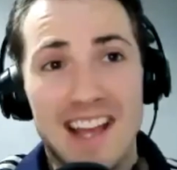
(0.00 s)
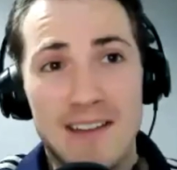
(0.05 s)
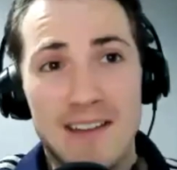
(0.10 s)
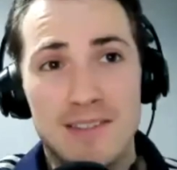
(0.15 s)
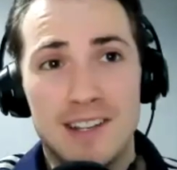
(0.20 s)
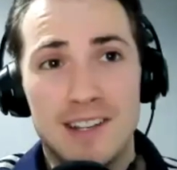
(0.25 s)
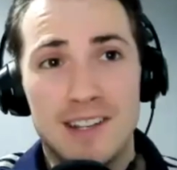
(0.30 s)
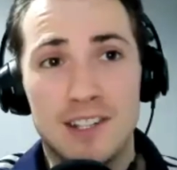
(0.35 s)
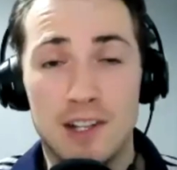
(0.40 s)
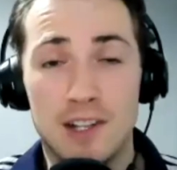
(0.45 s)

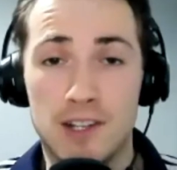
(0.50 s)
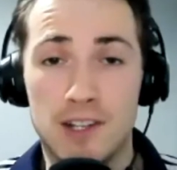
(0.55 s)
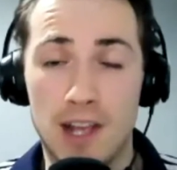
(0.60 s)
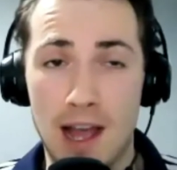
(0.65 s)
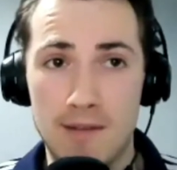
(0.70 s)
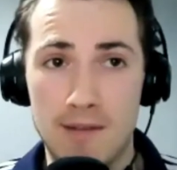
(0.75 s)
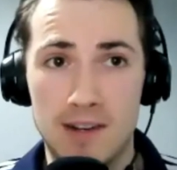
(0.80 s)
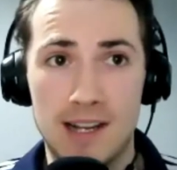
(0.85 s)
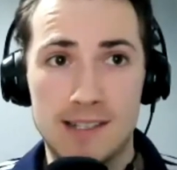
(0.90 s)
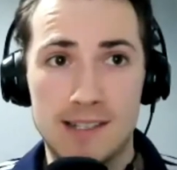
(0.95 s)

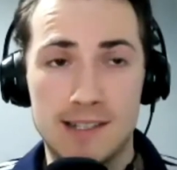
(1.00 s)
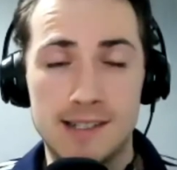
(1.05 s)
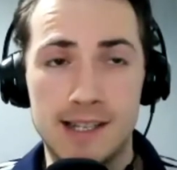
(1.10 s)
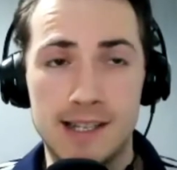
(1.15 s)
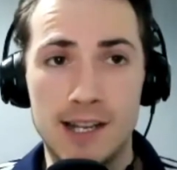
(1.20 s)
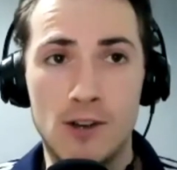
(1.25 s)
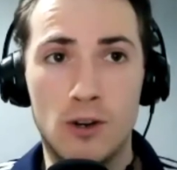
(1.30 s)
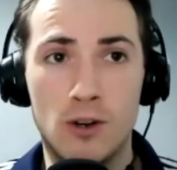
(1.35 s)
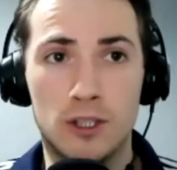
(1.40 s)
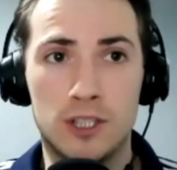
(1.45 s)
have an
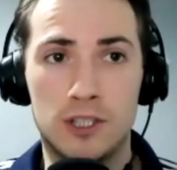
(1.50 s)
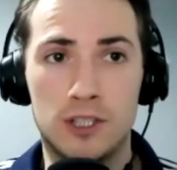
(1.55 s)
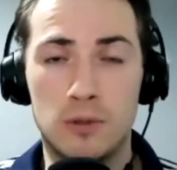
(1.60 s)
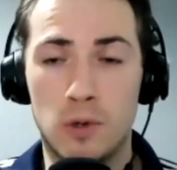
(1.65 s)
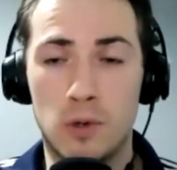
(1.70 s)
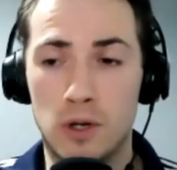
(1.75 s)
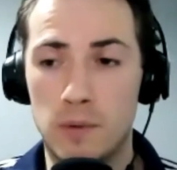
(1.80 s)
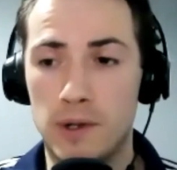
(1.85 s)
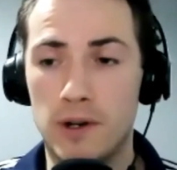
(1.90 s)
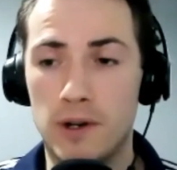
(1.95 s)
S&C coach that you
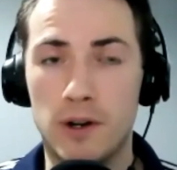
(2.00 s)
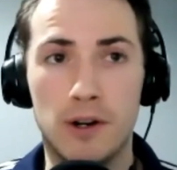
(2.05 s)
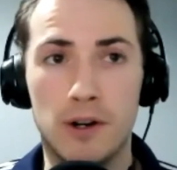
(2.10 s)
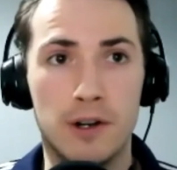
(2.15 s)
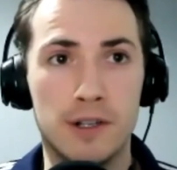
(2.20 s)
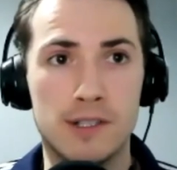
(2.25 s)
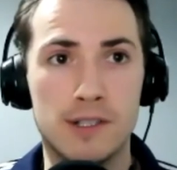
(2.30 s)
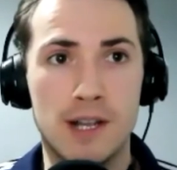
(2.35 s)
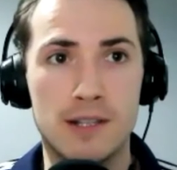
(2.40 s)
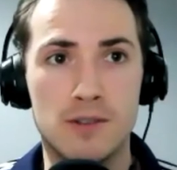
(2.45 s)
work with, or
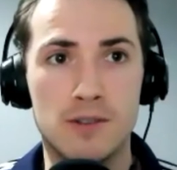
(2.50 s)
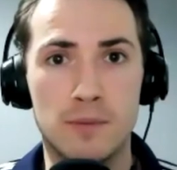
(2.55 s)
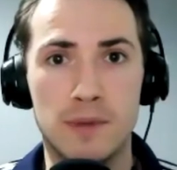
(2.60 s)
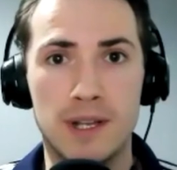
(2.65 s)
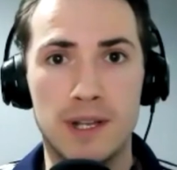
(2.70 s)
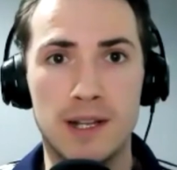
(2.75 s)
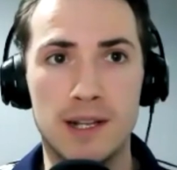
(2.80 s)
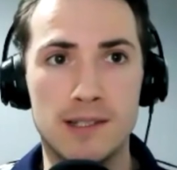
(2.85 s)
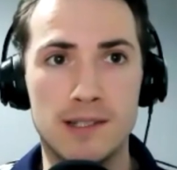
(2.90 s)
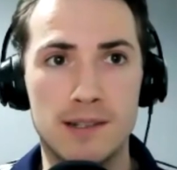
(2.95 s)
is that
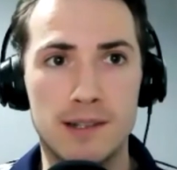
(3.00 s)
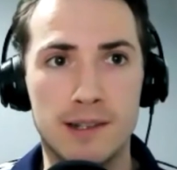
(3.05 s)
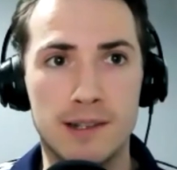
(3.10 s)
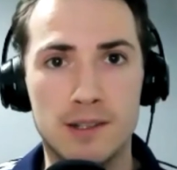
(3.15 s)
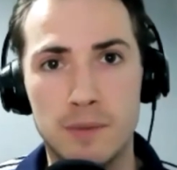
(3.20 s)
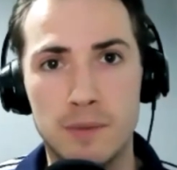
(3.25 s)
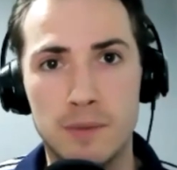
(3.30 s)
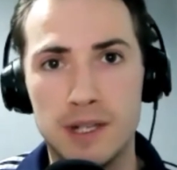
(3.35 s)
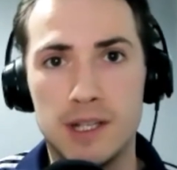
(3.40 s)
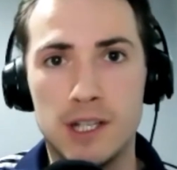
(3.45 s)
somebody else, like
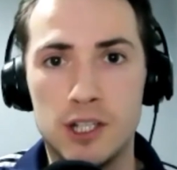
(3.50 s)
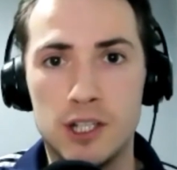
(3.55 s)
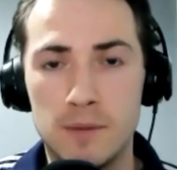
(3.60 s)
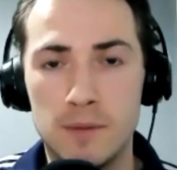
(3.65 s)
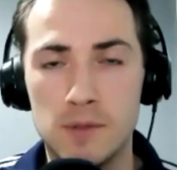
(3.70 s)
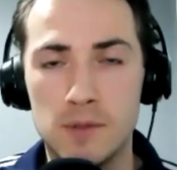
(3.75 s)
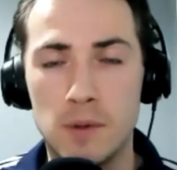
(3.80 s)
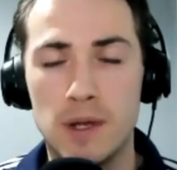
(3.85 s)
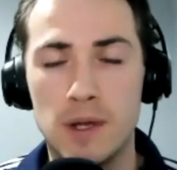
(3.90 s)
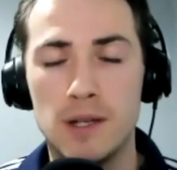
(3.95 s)
somebody in the gym
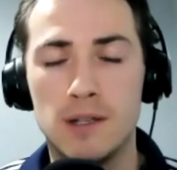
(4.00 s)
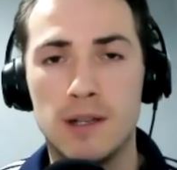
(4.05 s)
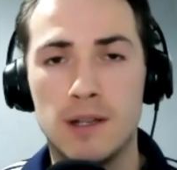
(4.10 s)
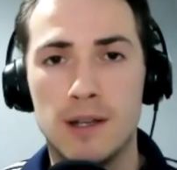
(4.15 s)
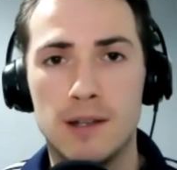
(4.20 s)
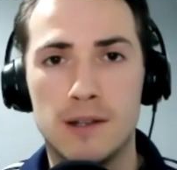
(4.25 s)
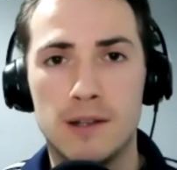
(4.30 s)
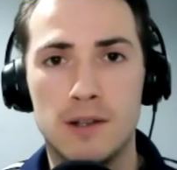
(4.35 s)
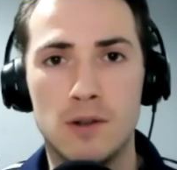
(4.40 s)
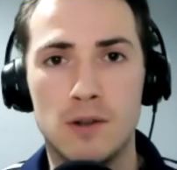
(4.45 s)
as well,
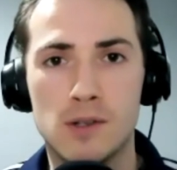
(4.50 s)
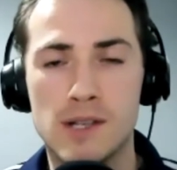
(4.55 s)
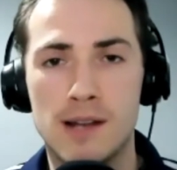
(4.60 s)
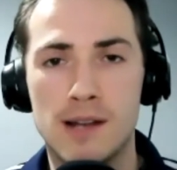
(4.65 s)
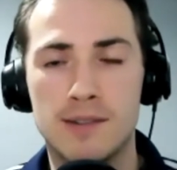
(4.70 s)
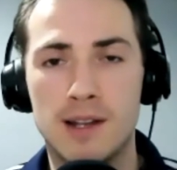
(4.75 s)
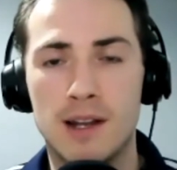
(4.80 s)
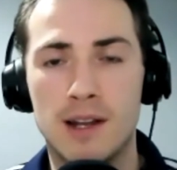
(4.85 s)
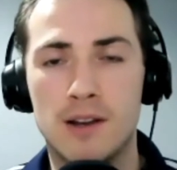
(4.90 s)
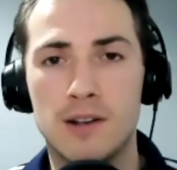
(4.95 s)
that looks
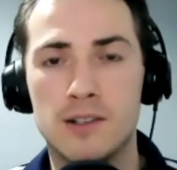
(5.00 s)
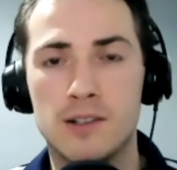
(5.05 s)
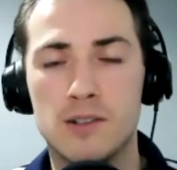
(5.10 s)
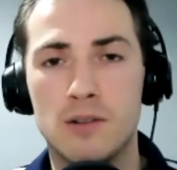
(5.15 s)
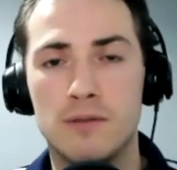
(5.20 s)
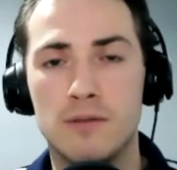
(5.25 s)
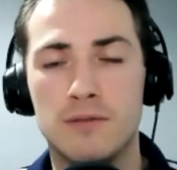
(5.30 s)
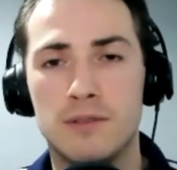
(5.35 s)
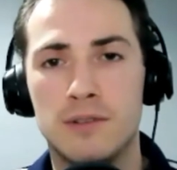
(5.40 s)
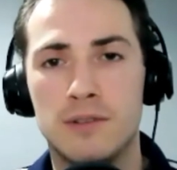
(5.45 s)
after that kind of
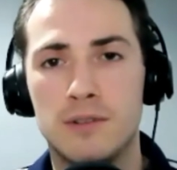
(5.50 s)
stuff?